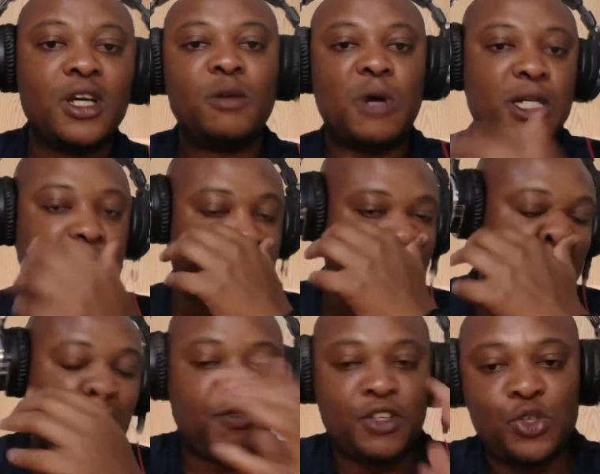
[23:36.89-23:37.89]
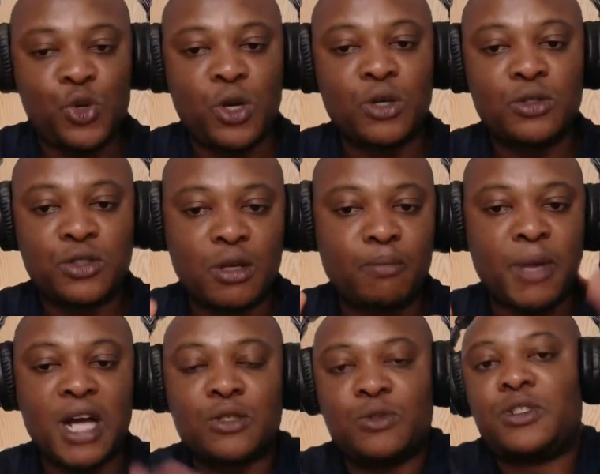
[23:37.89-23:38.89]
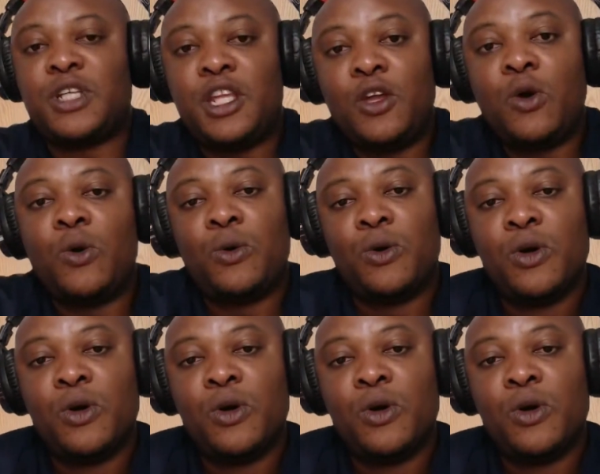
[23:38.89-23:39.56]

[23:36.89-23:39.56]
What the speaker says: But as an individual, some banks will say no.